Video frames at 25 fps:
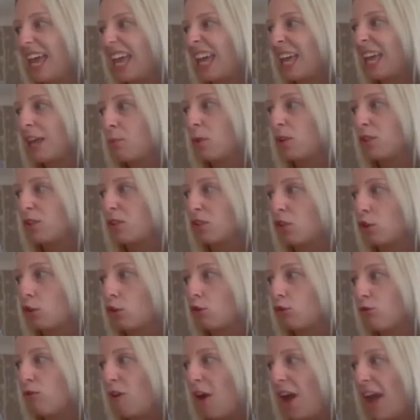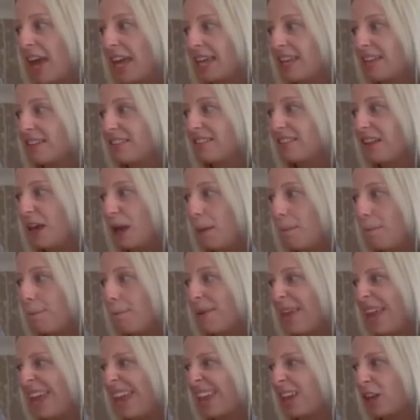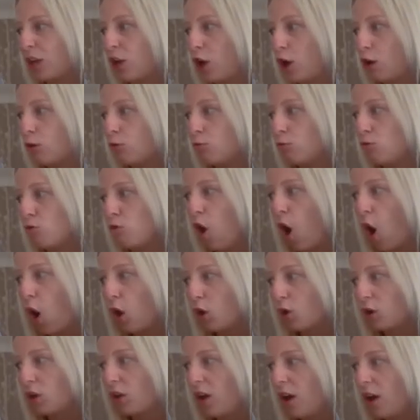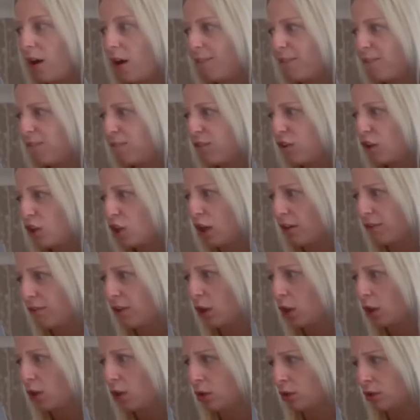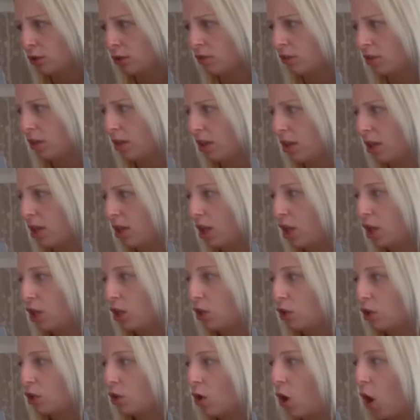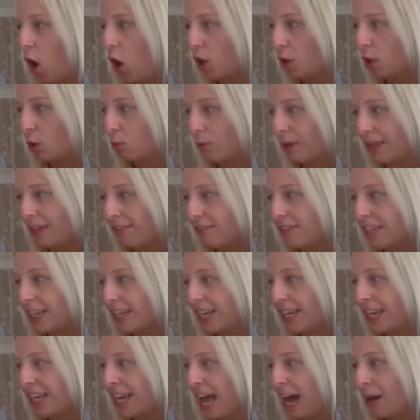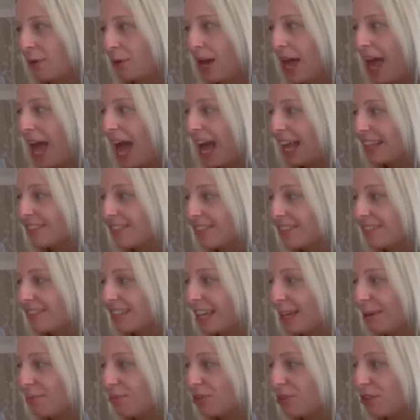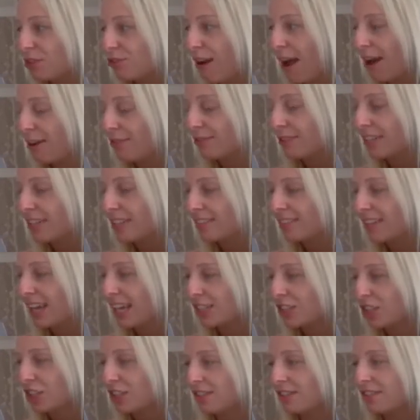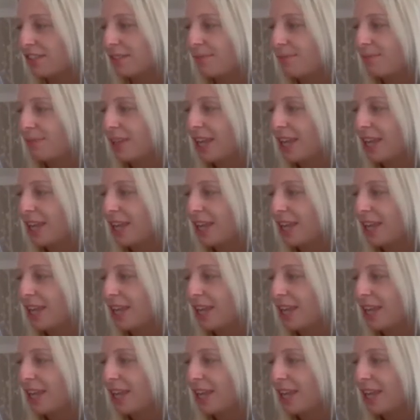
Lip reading: It was a great big rock full of holes. Noi weaved in and out and skipped around its edges.